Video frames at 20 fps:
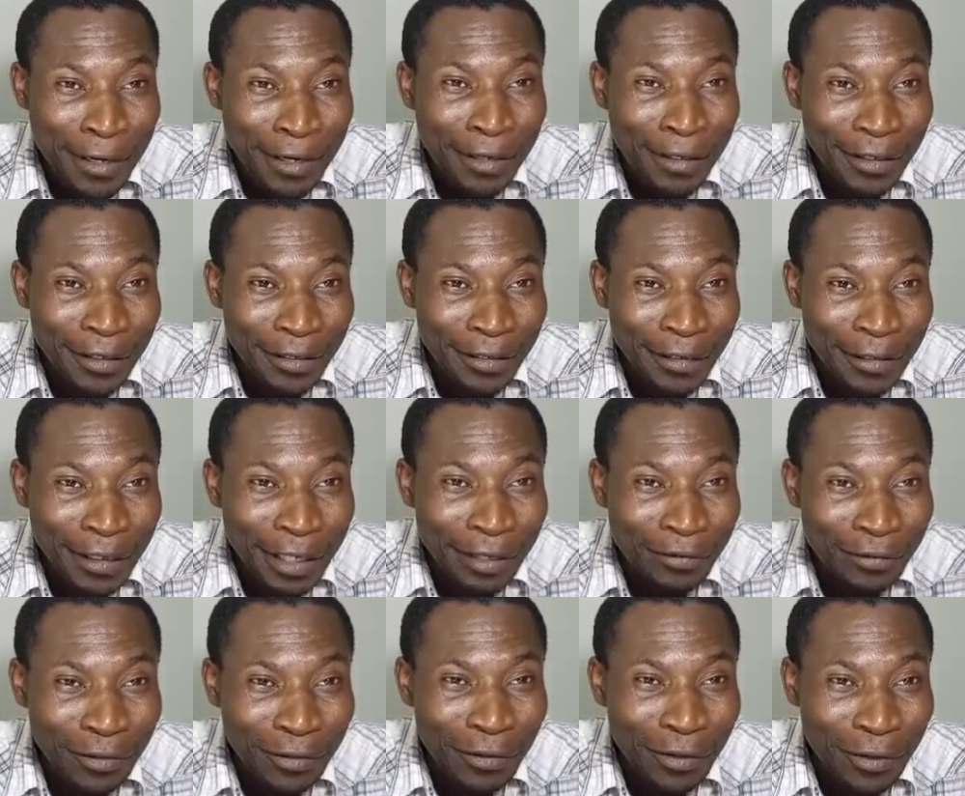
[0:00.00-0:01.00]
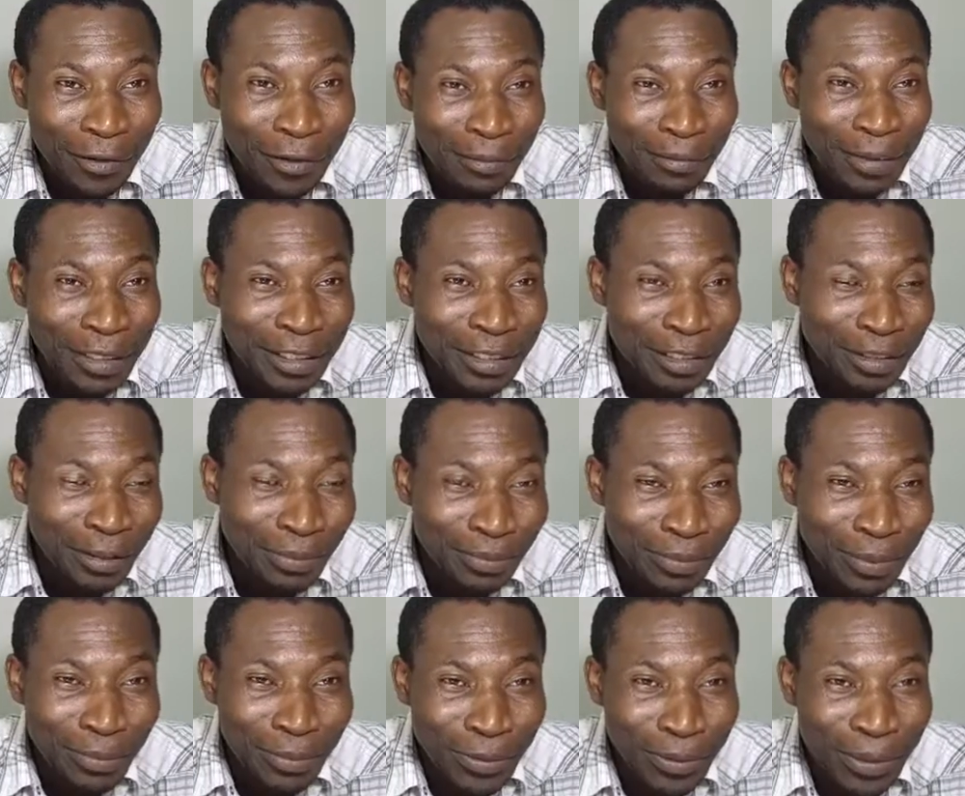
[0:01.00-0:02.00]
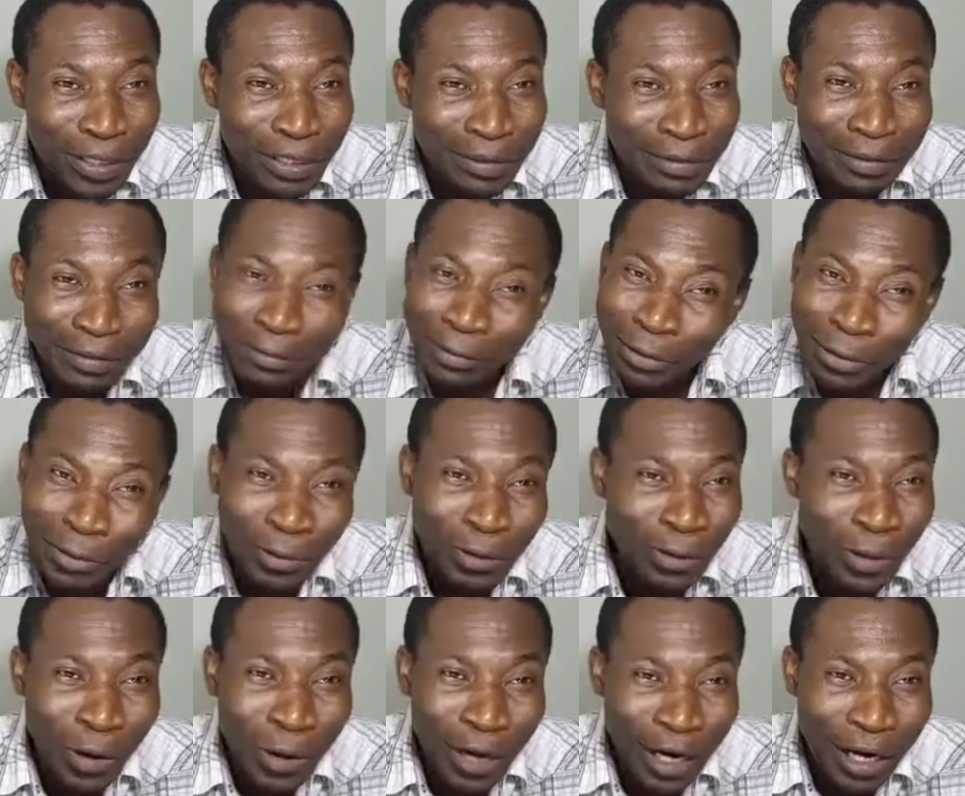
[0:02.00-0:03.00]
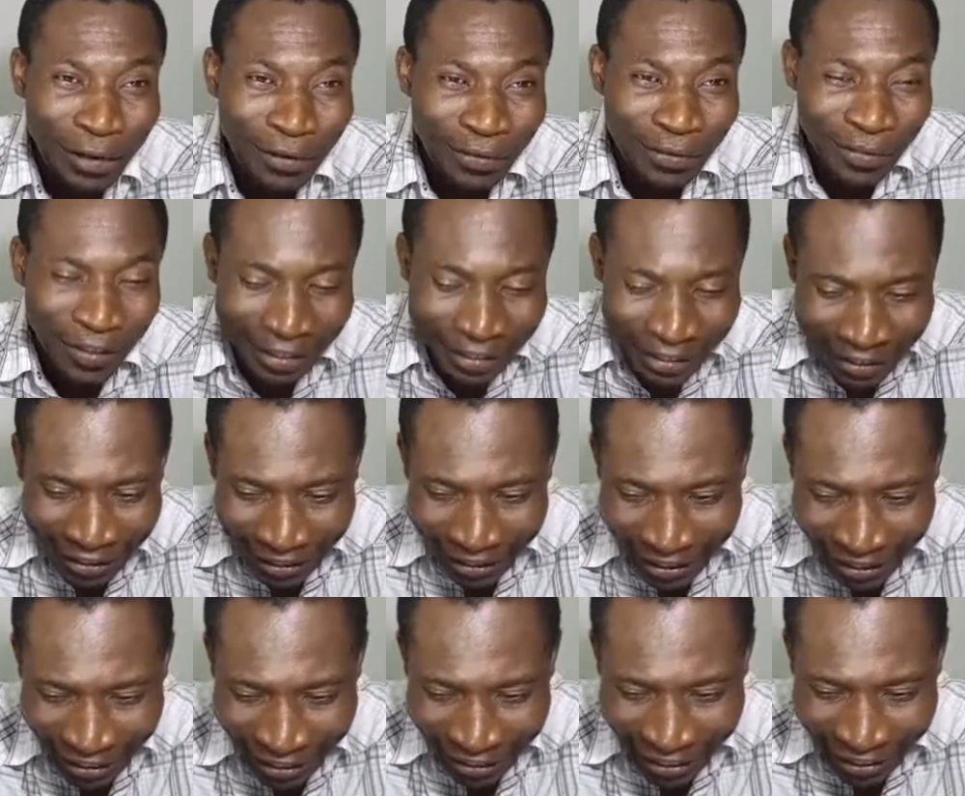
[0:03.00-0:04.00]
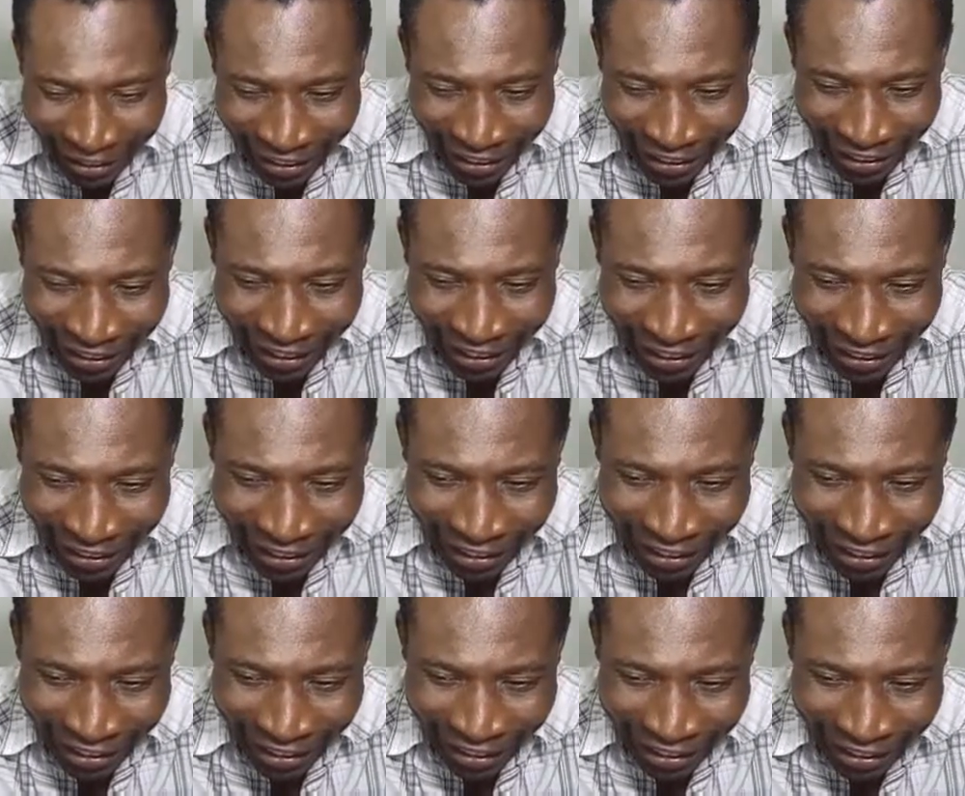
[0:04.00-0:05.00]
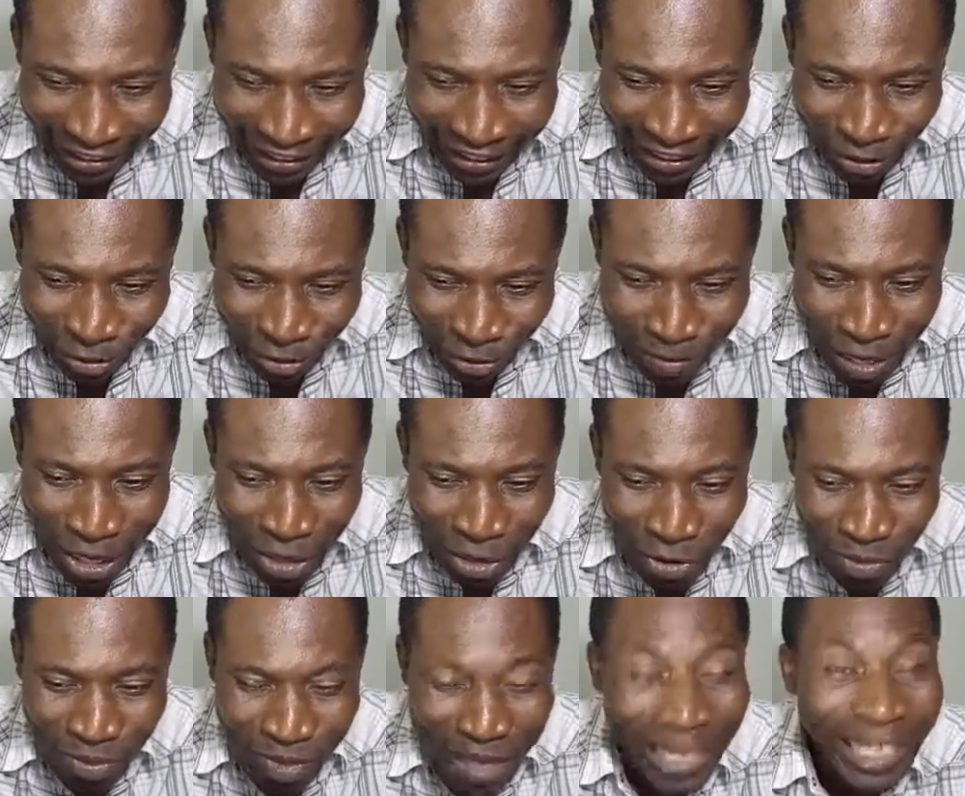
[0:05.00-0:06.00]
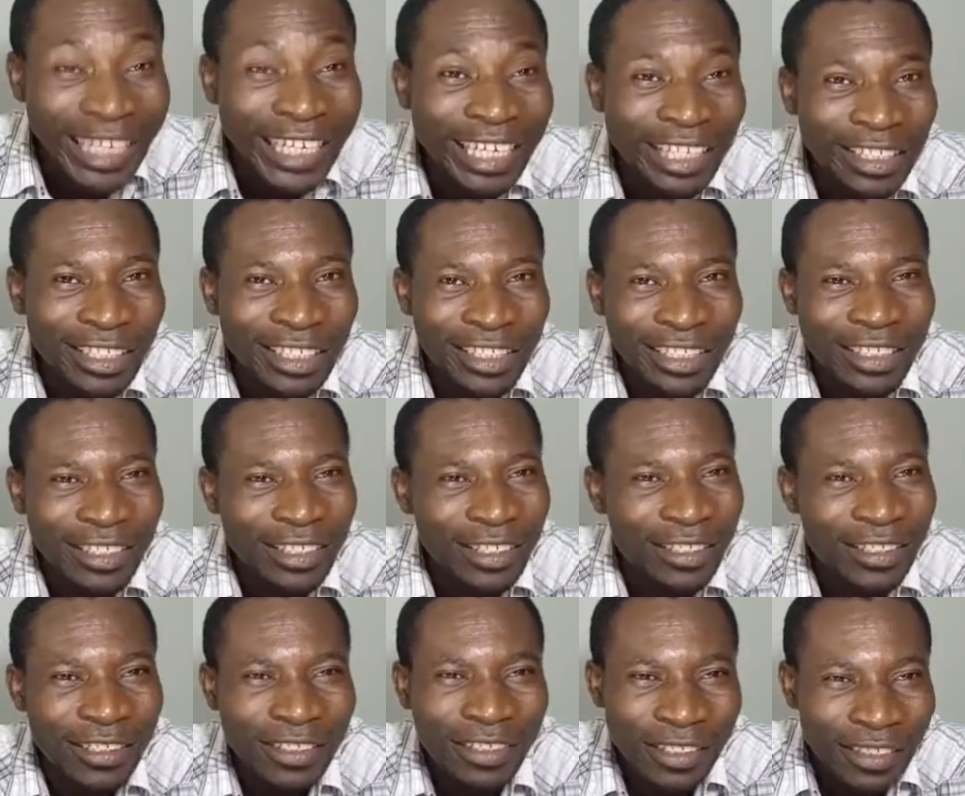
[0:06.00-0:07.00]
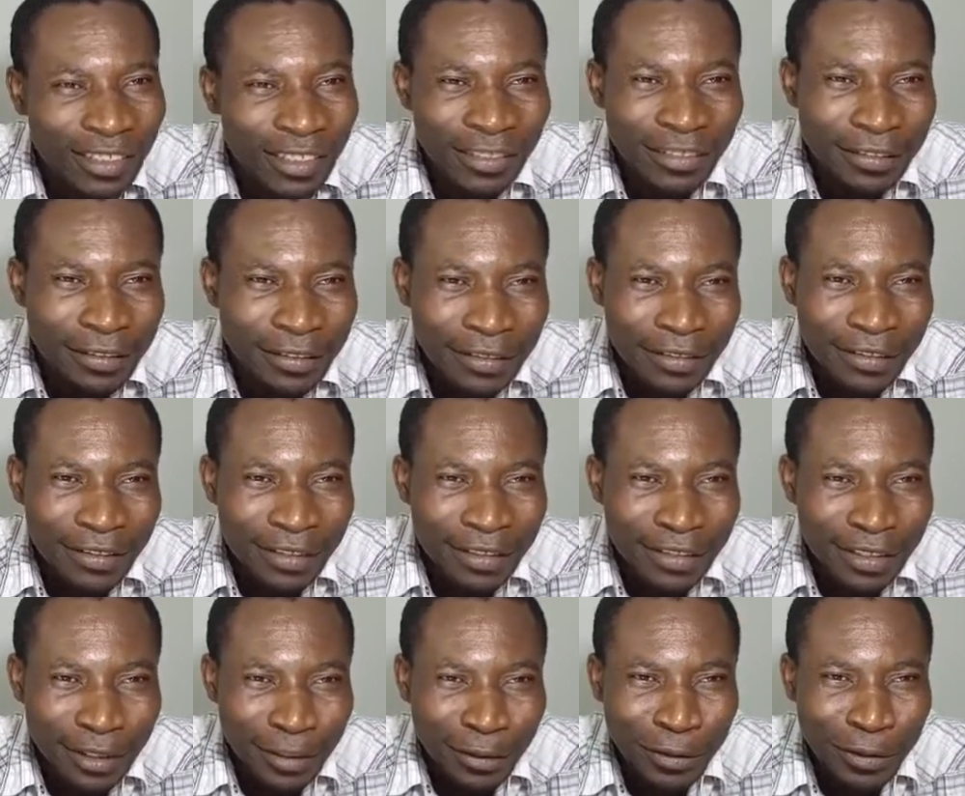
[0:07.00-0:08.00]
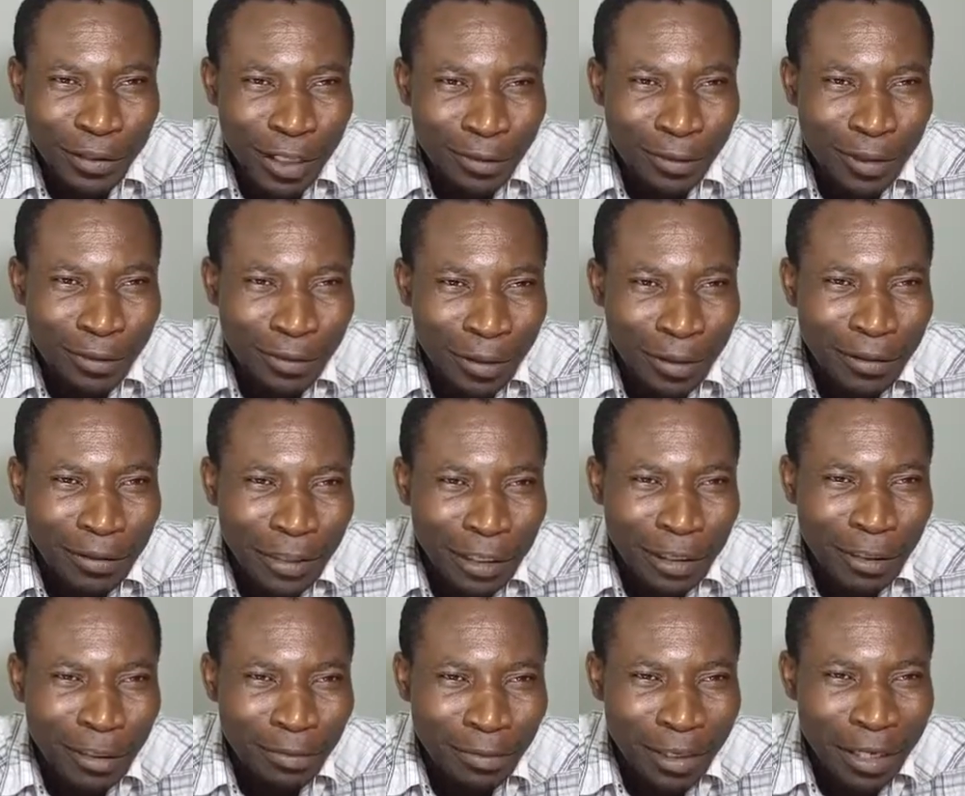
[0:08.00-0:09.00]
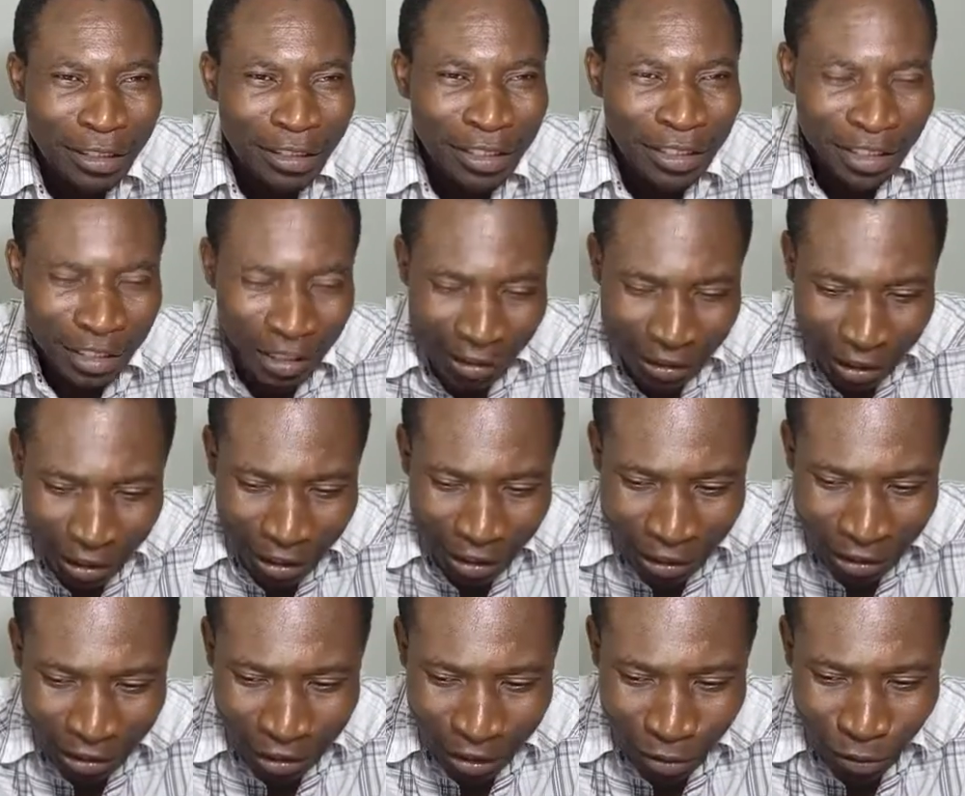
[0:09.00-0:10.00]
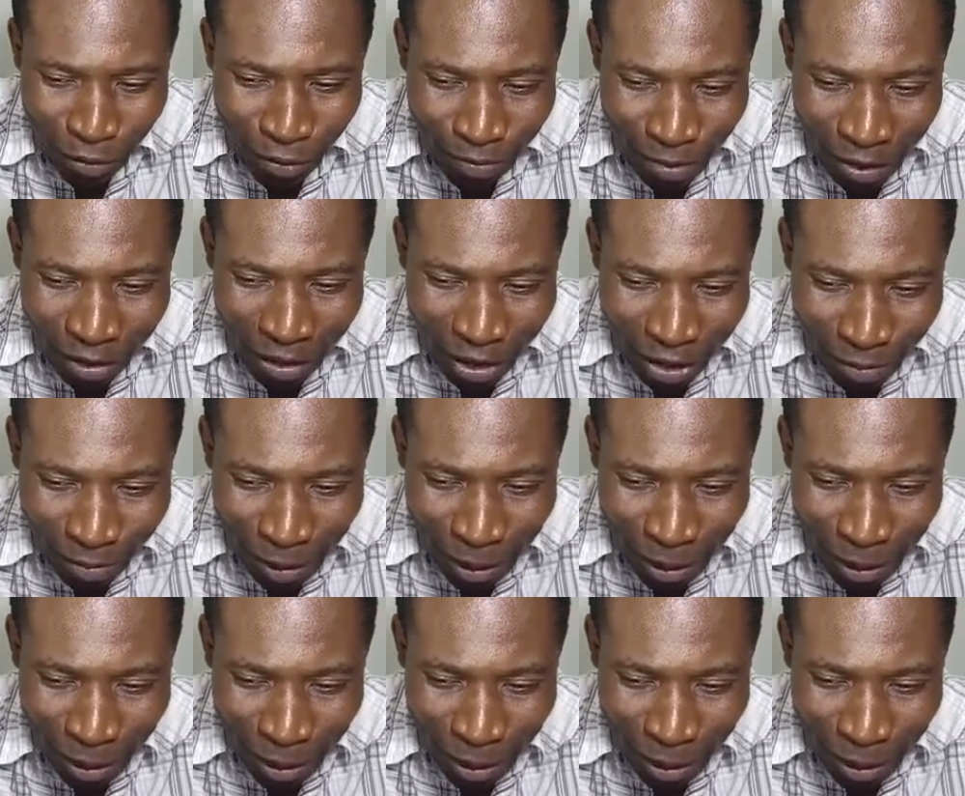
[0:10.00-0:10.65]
You have to go and meet some people and cook all kind of things. And then they will pay you millions. Then you come around and splash it and tell us that you're a businessman.